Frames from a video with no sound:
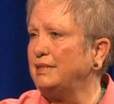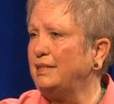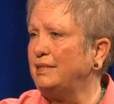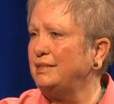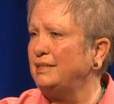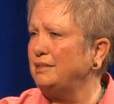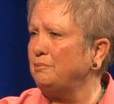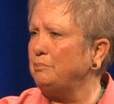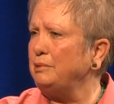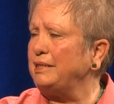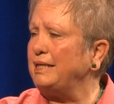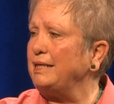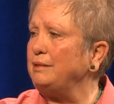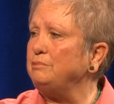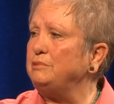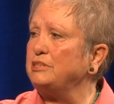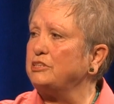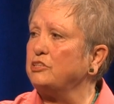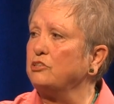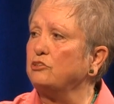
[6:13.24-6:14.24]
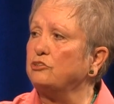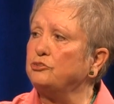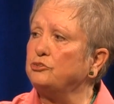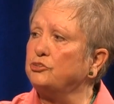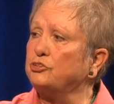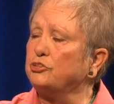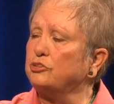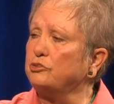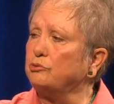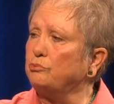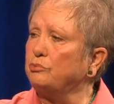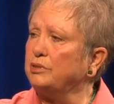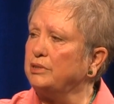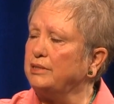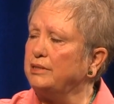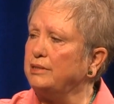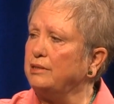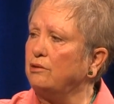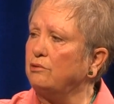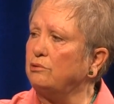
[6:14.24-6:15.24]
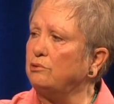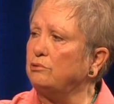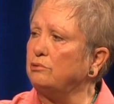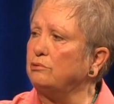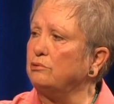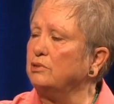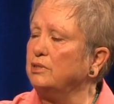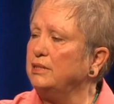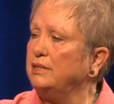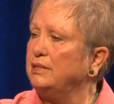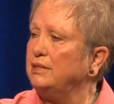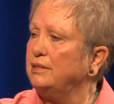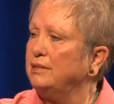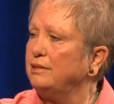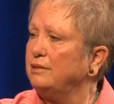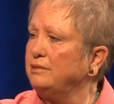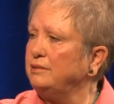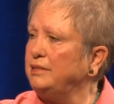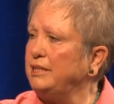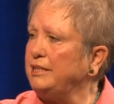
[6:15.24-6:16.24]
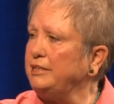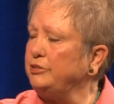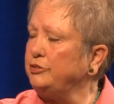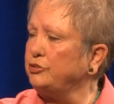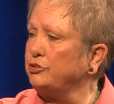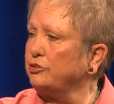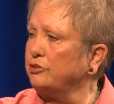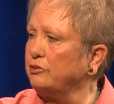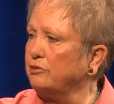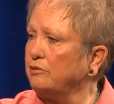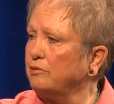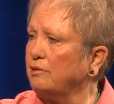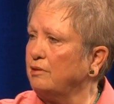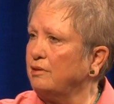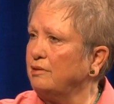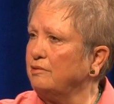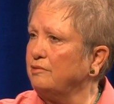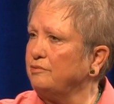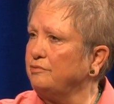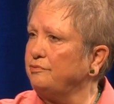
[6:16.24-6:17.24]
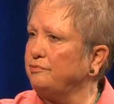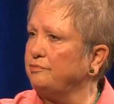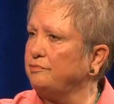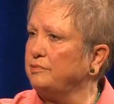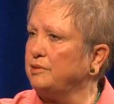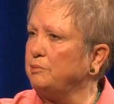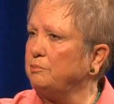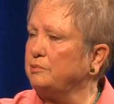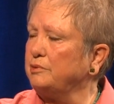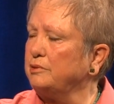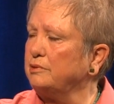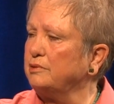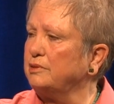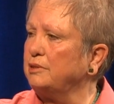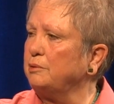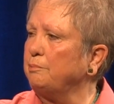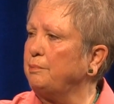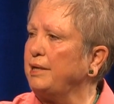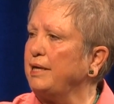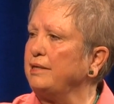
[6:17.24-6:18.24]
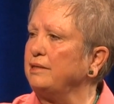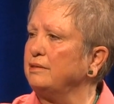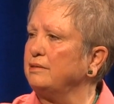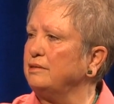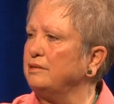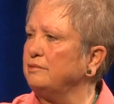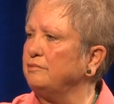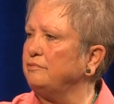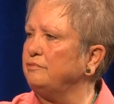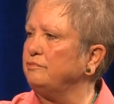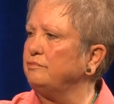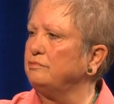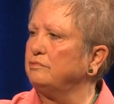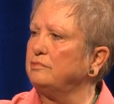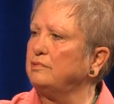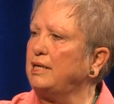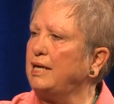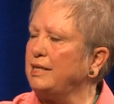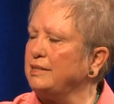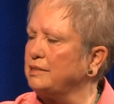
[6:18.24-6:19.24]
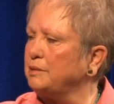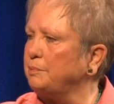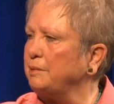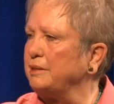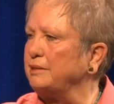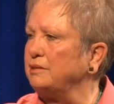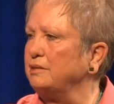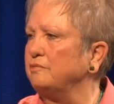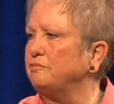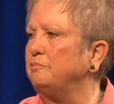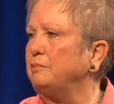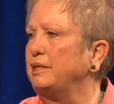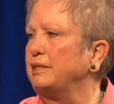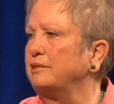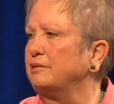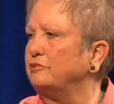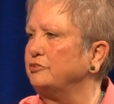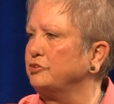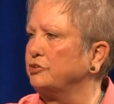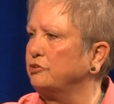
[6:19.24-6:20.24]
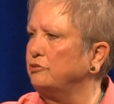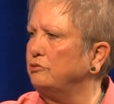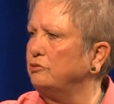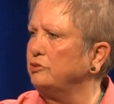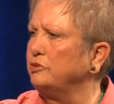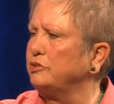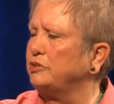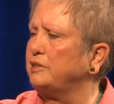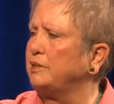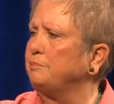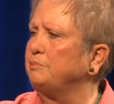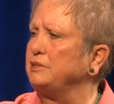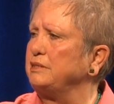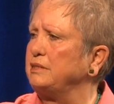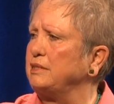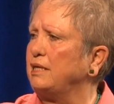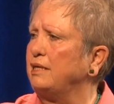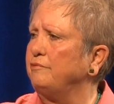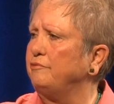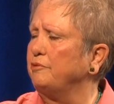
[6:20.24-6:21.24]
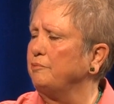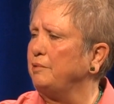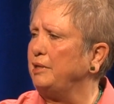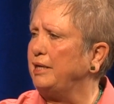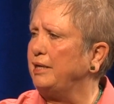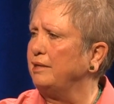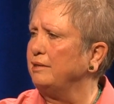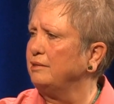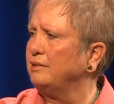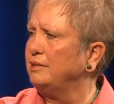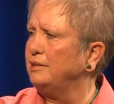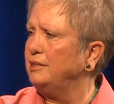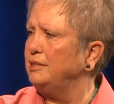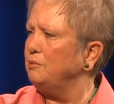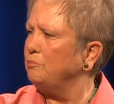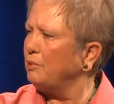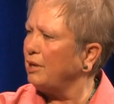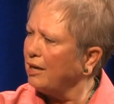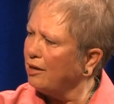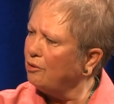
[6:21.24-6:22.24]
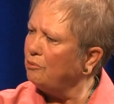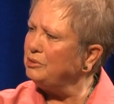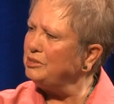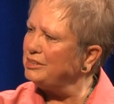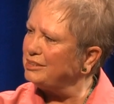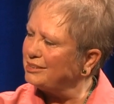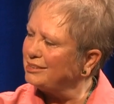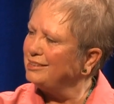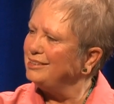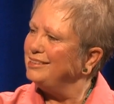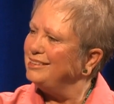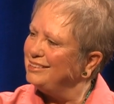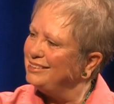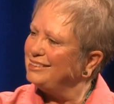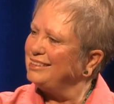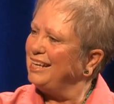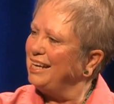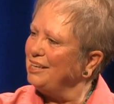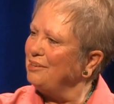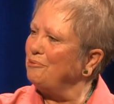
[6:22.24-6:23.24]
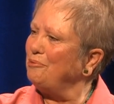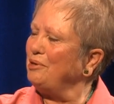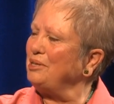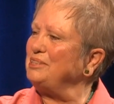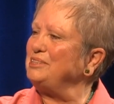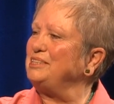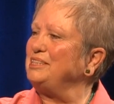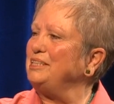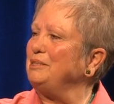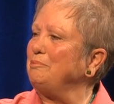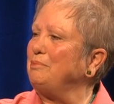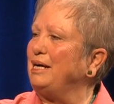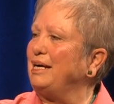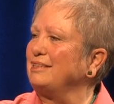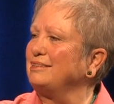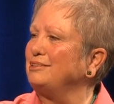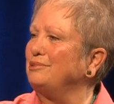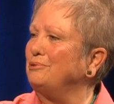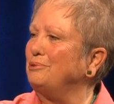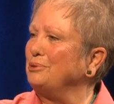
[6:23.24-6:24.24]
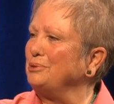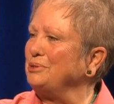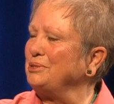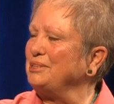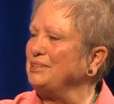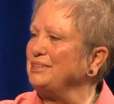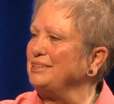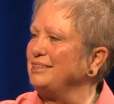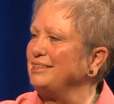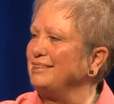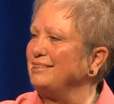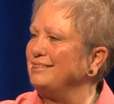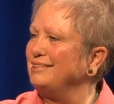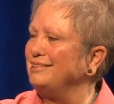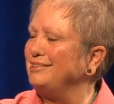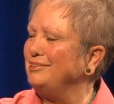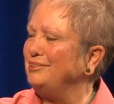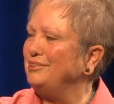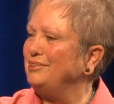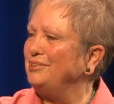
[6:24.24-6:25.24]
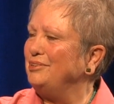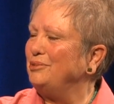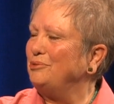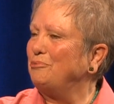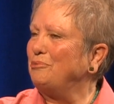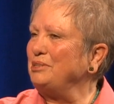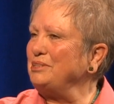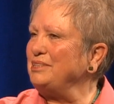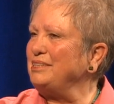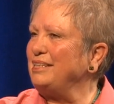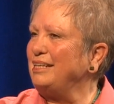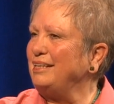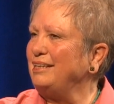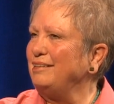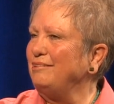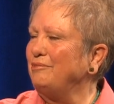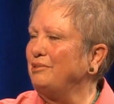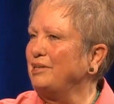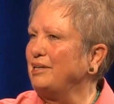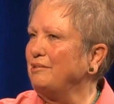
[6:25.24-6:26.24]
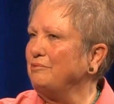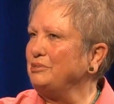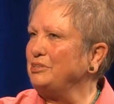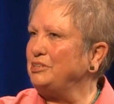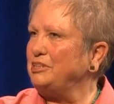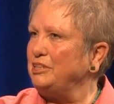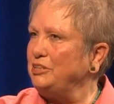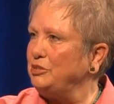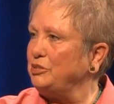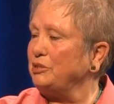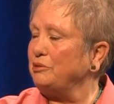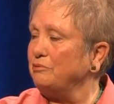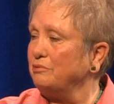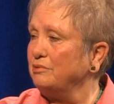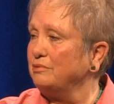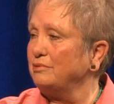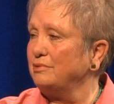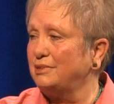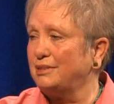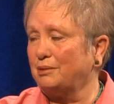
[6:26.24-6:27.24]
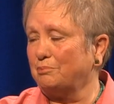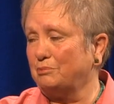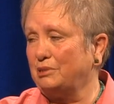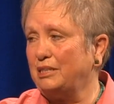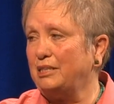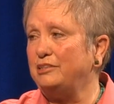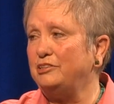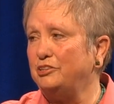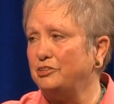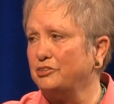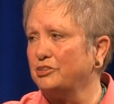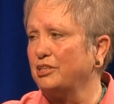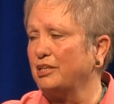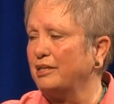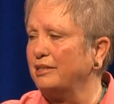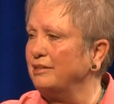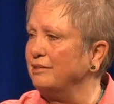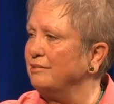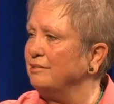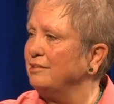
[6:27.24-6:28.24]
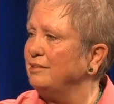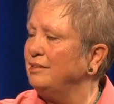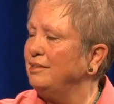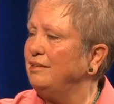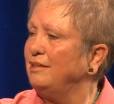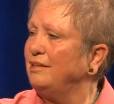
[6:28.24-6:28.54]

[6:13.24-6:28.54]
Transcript: then became disillusioned with the whole nature of the competitive aspect of medical school and stepped aside from that. But I always kind of wanted to get back to horses. And one day when I was teaching, some 10 years later,